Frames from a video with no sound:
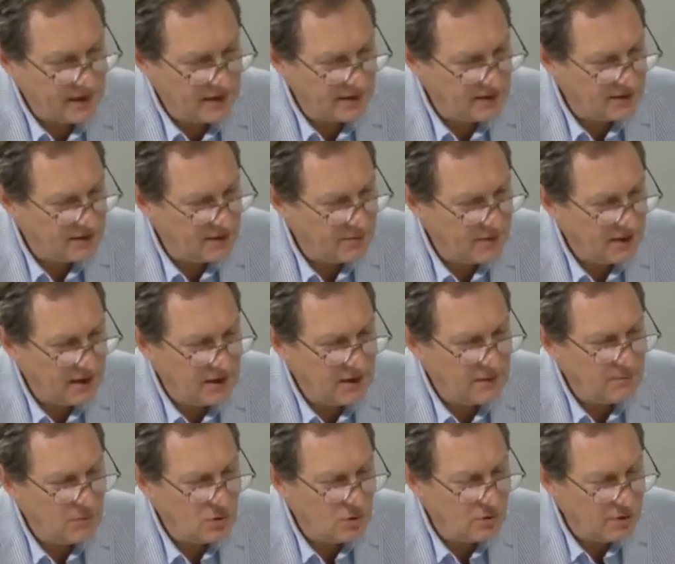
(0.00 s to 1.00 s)
Can you tell me
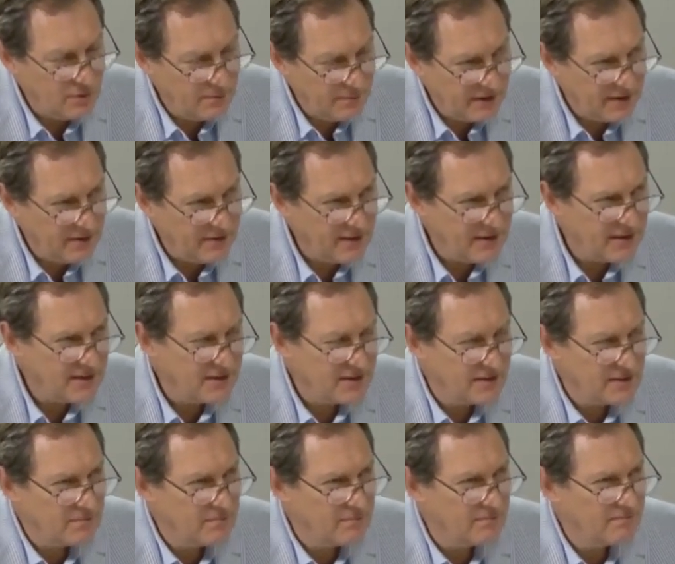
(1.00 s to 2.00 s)
any more about
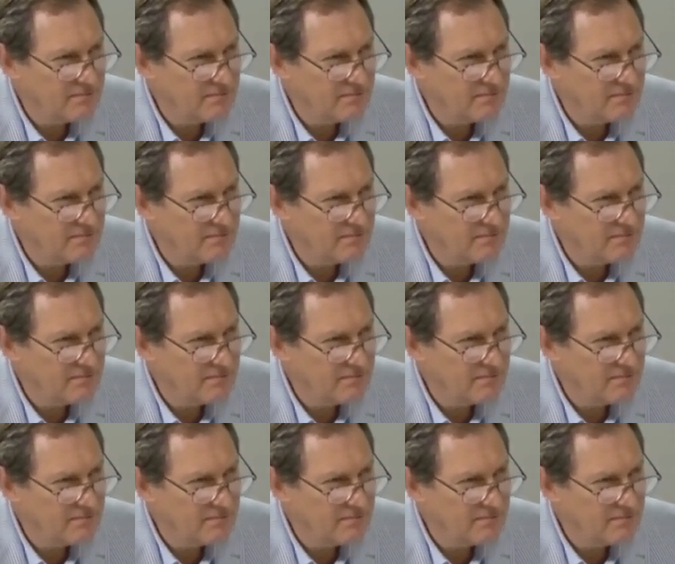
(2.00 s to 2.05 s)
that?